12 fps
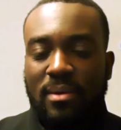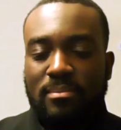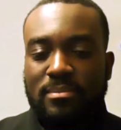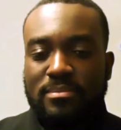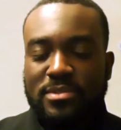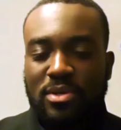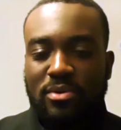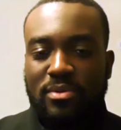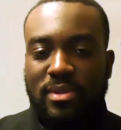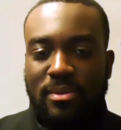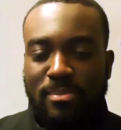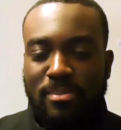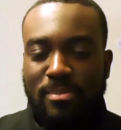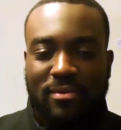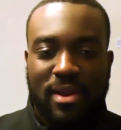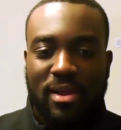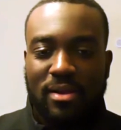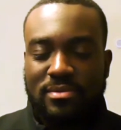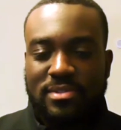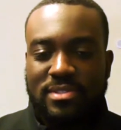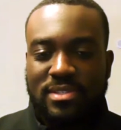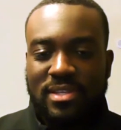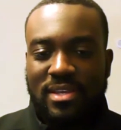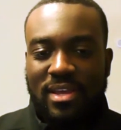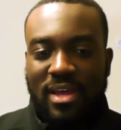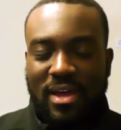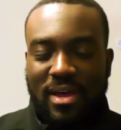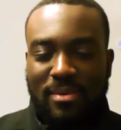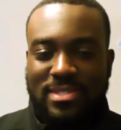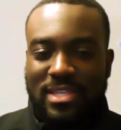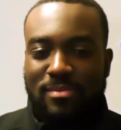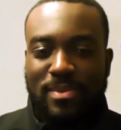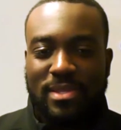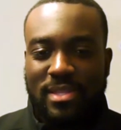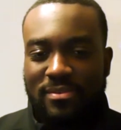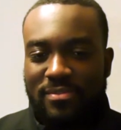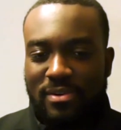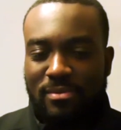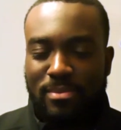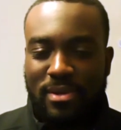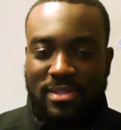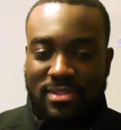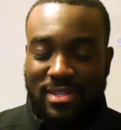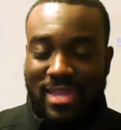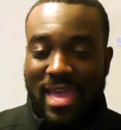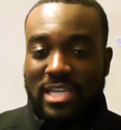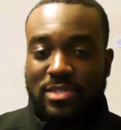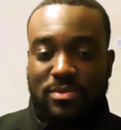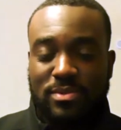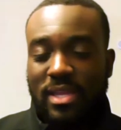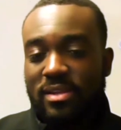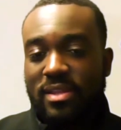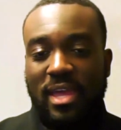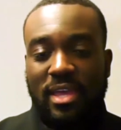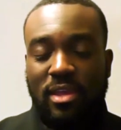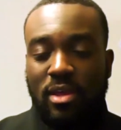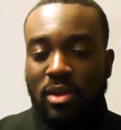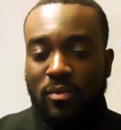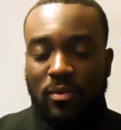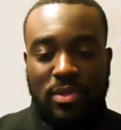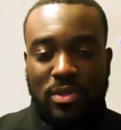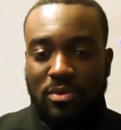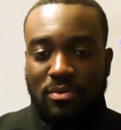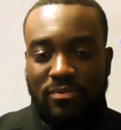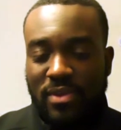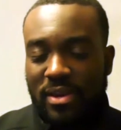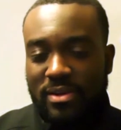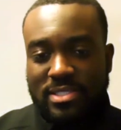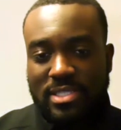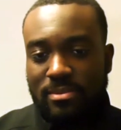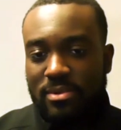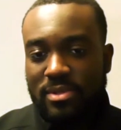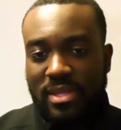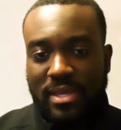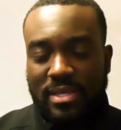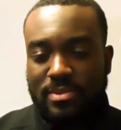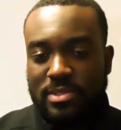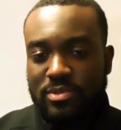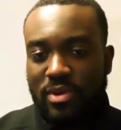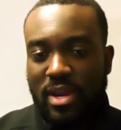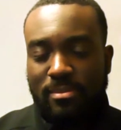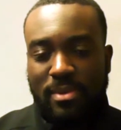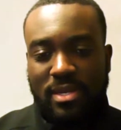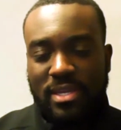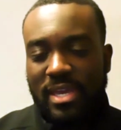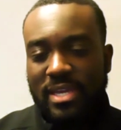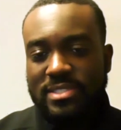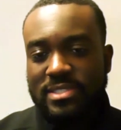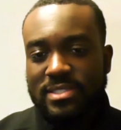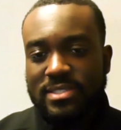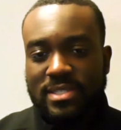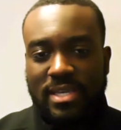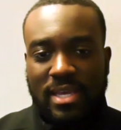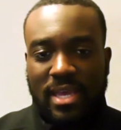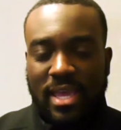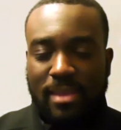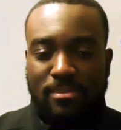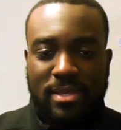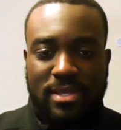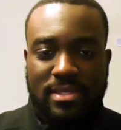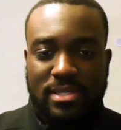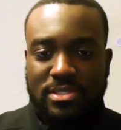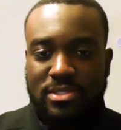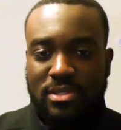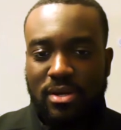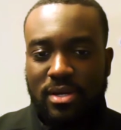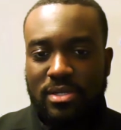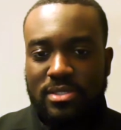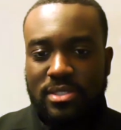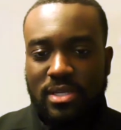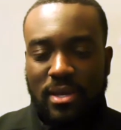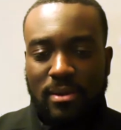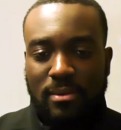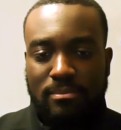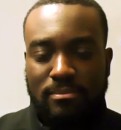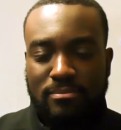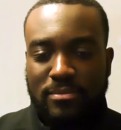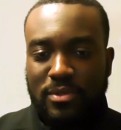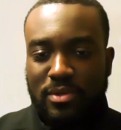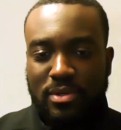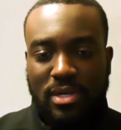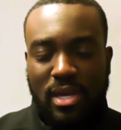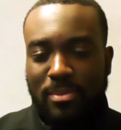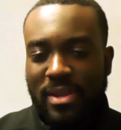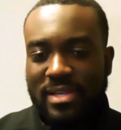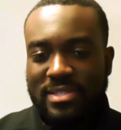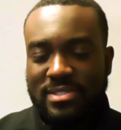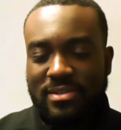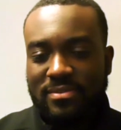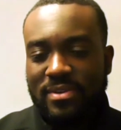So the background is a little bit different, but the actual day-to-day, we do very similar things: prescribe medications, admit, discharge, do comprehensive